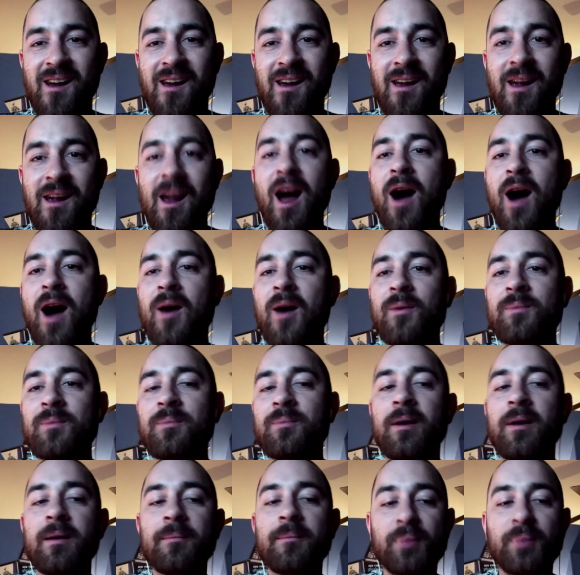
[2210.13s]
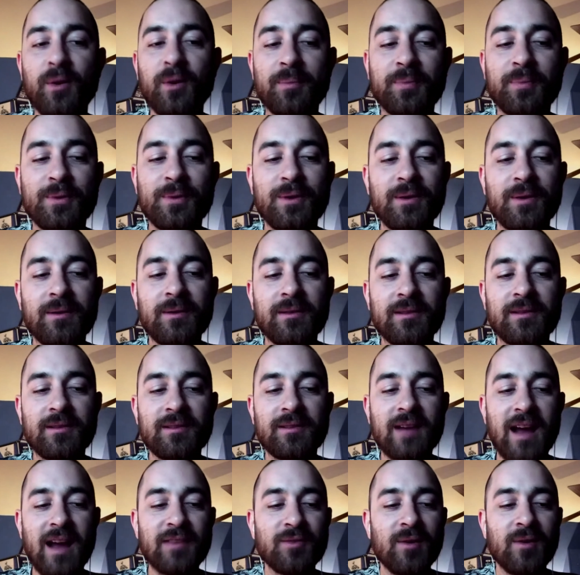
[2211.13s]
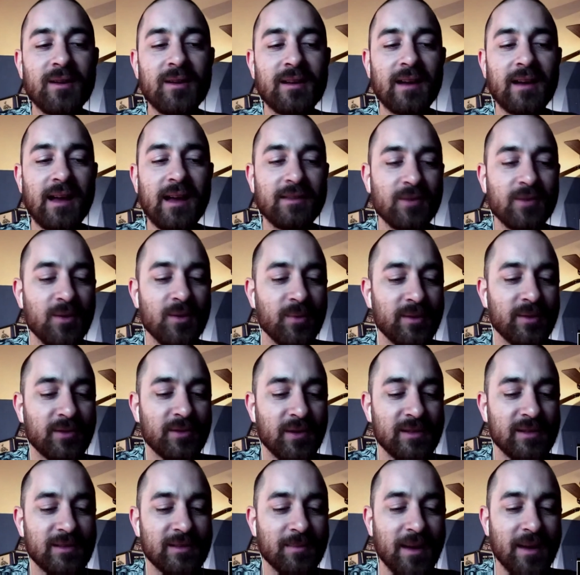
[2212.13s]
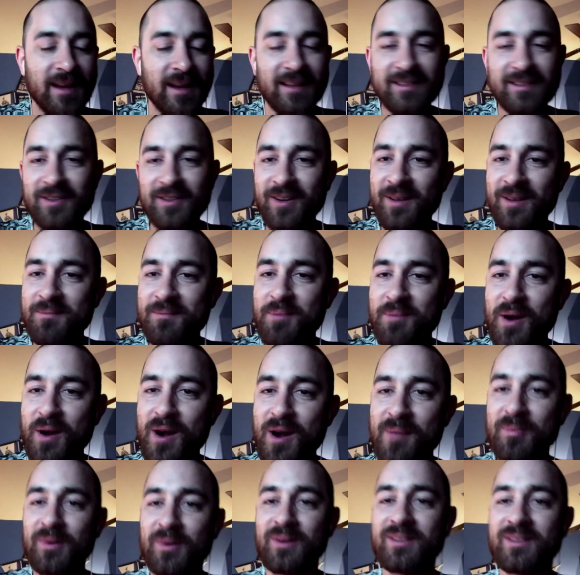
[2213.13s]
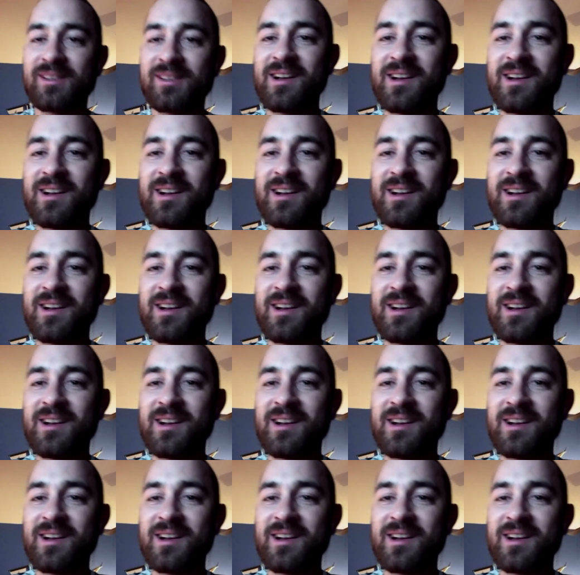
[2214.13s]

Oh, poop. I thought we talked about it turning purple.